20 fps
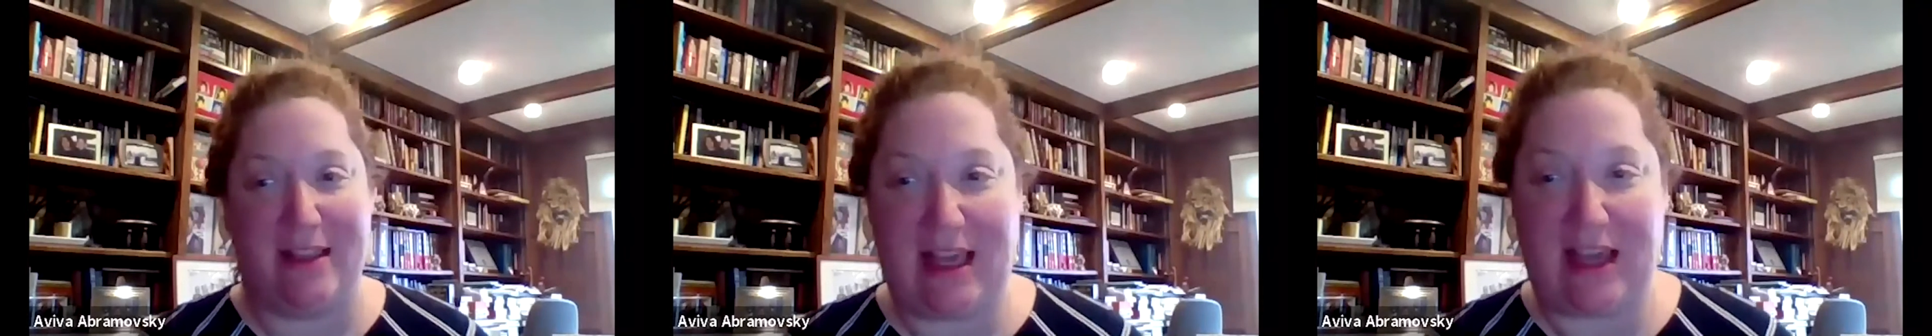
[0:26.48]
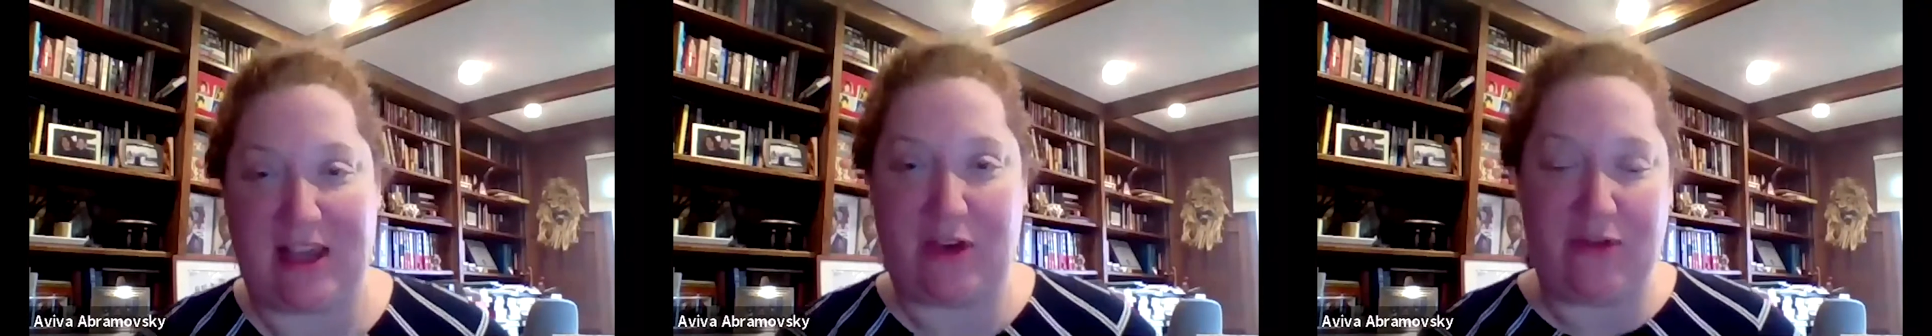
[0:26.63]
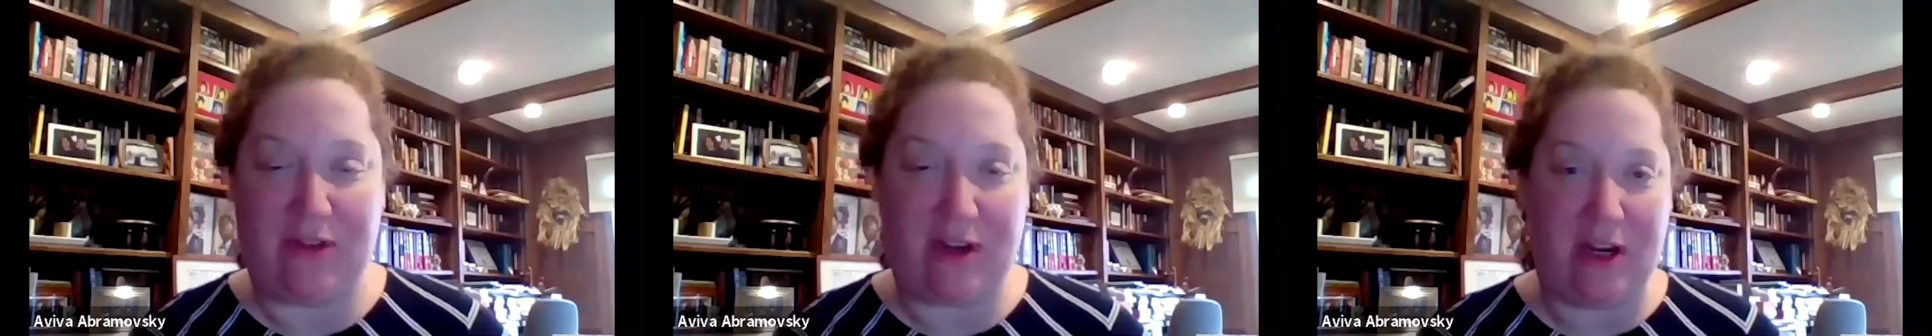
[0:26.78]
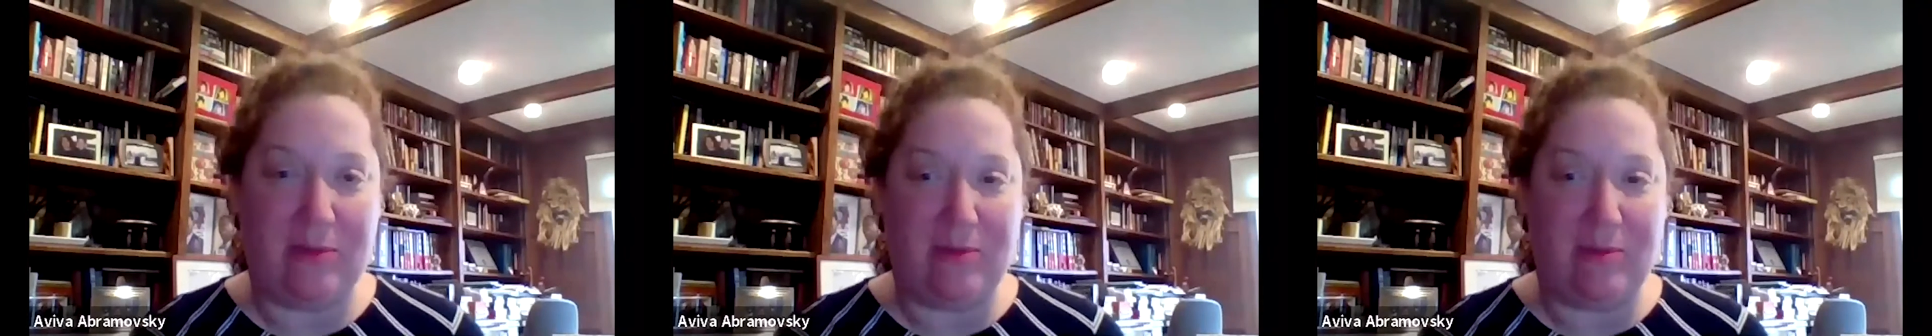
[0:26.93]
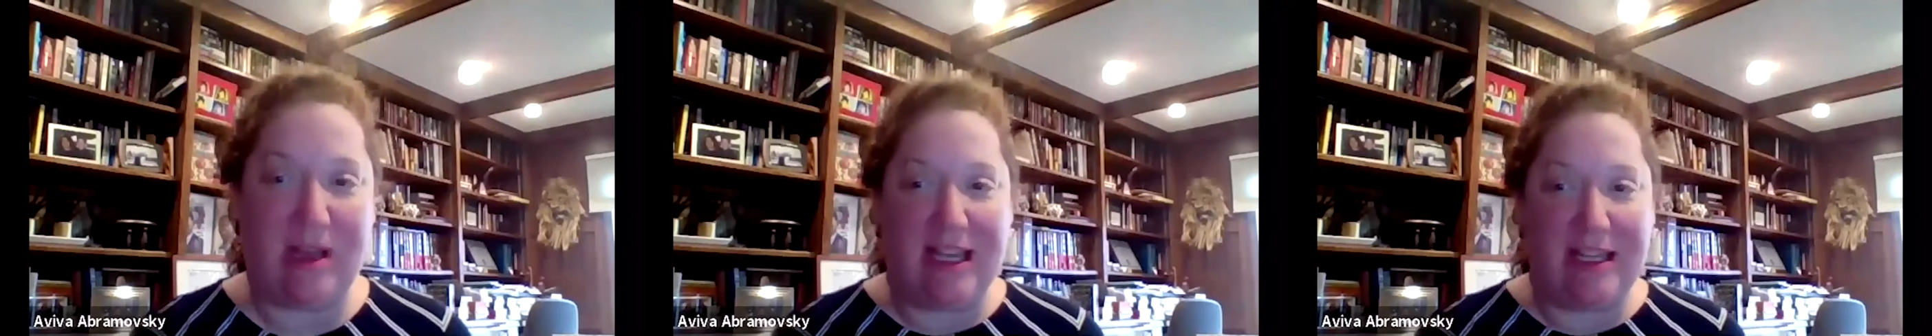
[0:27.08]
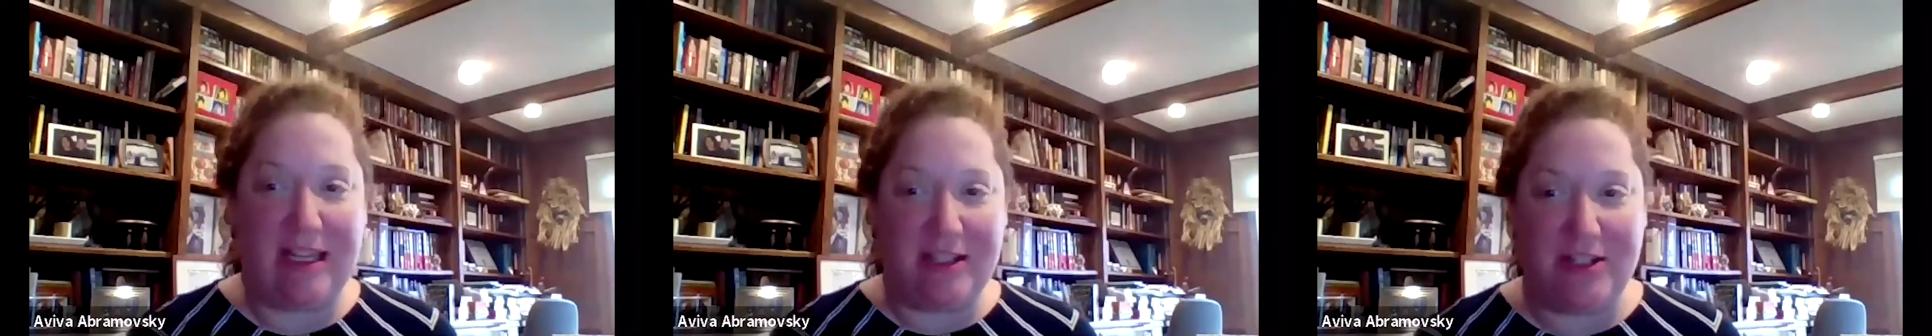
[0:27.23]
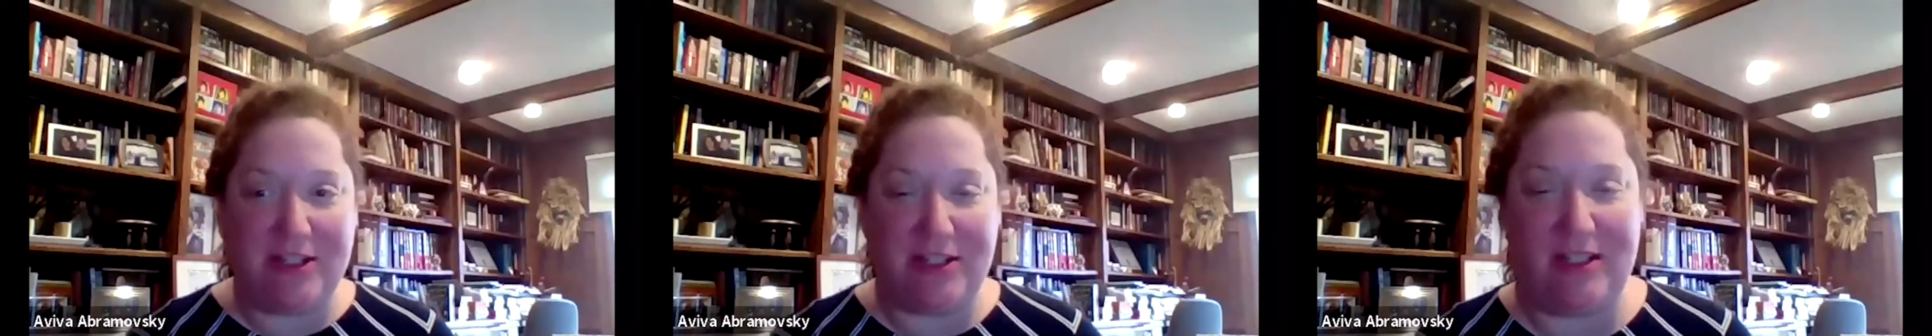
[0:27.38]
Thank you very
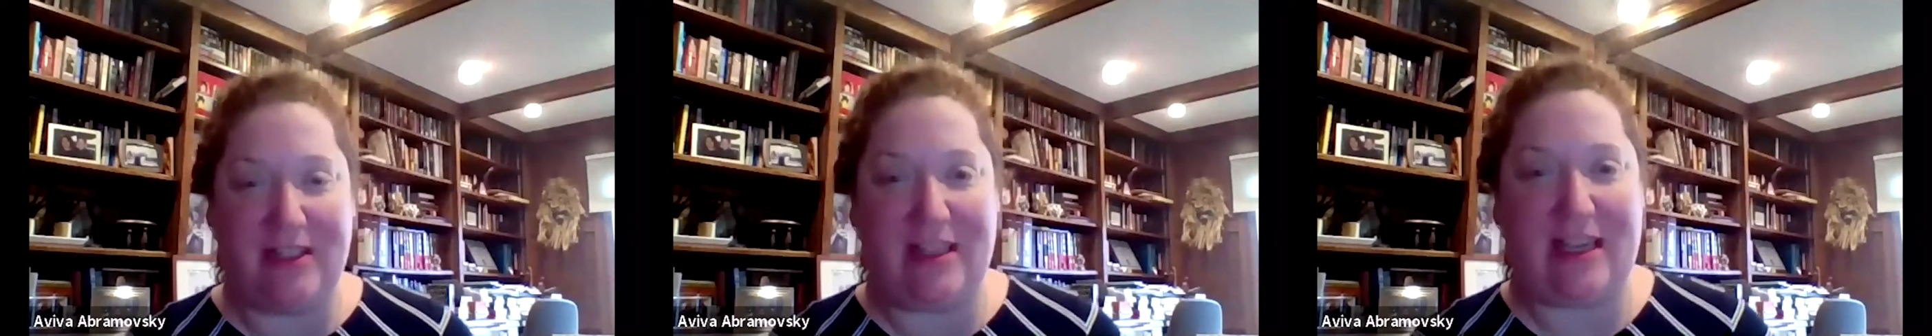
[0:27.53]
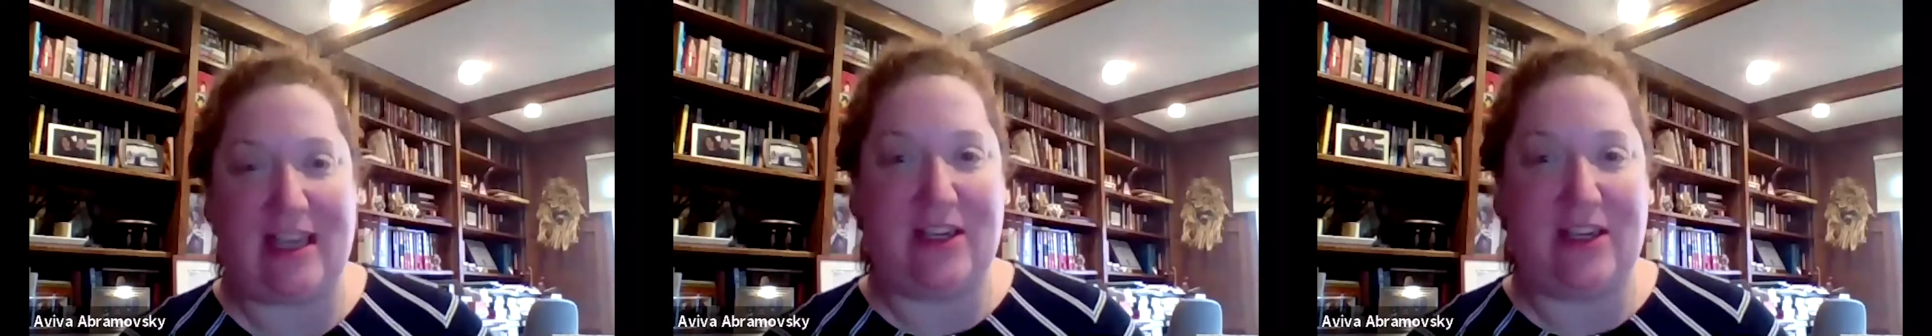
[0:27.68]
much, and